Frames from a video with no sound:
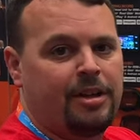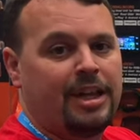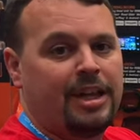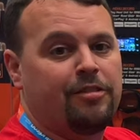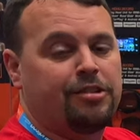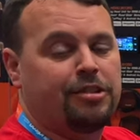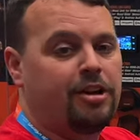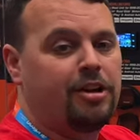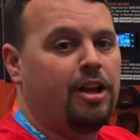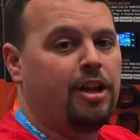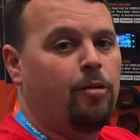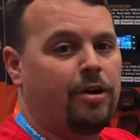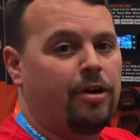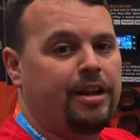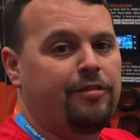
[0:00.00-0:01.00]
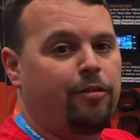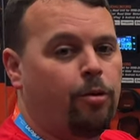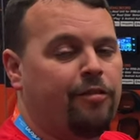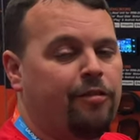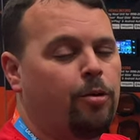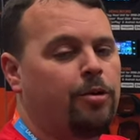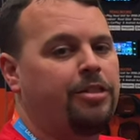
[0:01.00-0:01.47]
Give us a call at
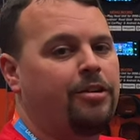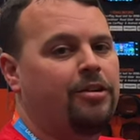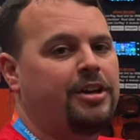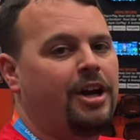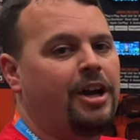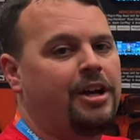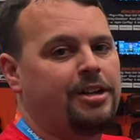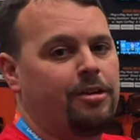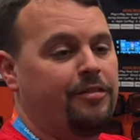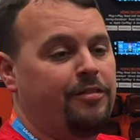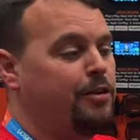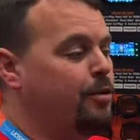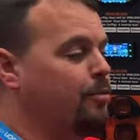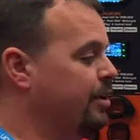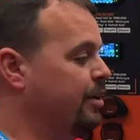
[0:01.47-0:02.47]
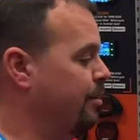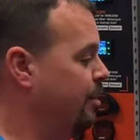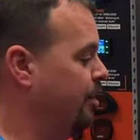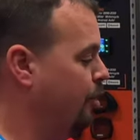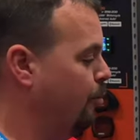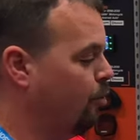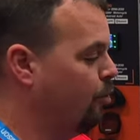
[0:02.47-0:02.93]
1-844-30-AUDIO if you want to
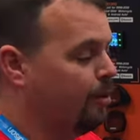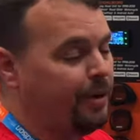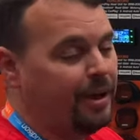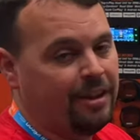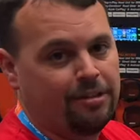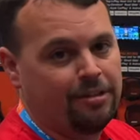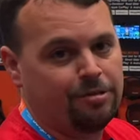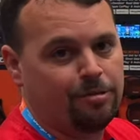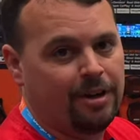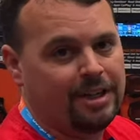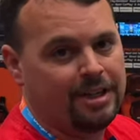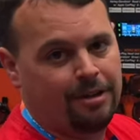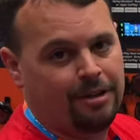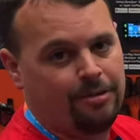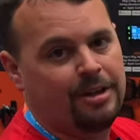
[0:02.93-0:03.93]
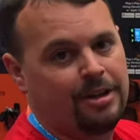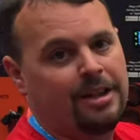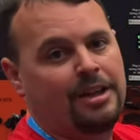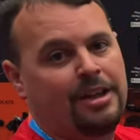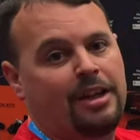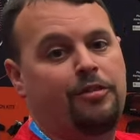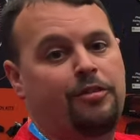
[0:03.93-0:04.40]
know more about this radio.
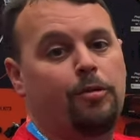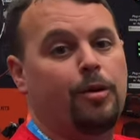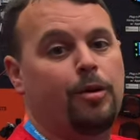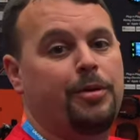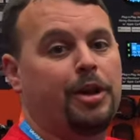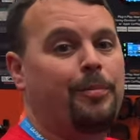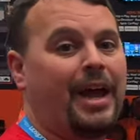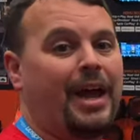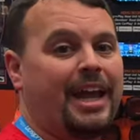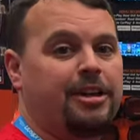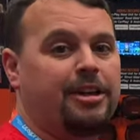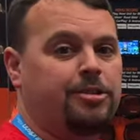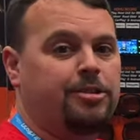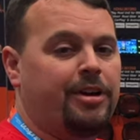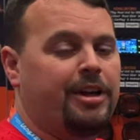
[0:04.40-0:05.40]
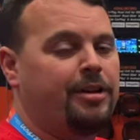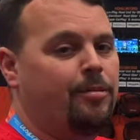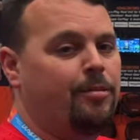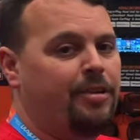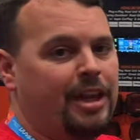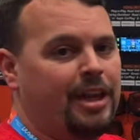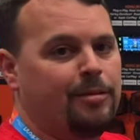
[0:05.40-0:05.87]
If you want to build a package around
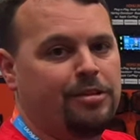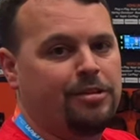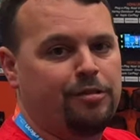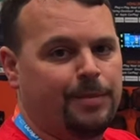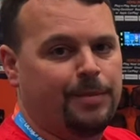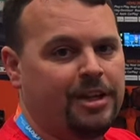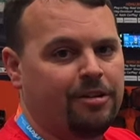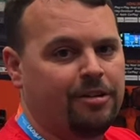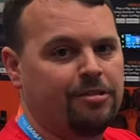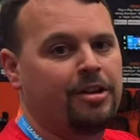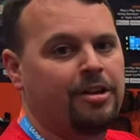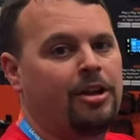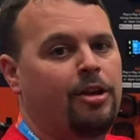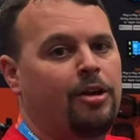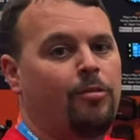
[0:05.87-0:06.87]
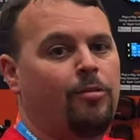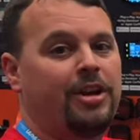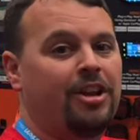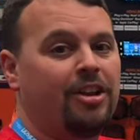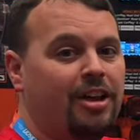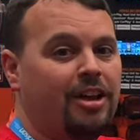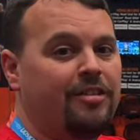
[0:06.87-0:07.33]
it with amps and speakers,
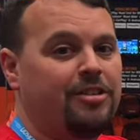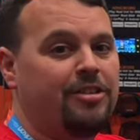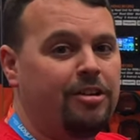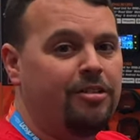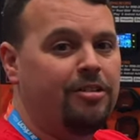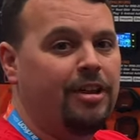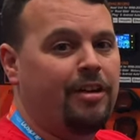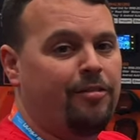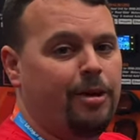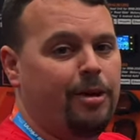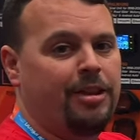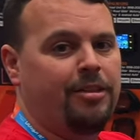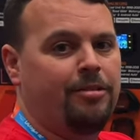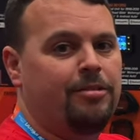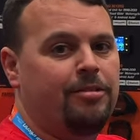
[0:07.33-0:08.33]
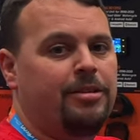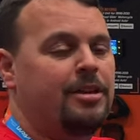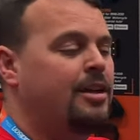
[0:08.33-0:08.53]
we'd love to do that with you.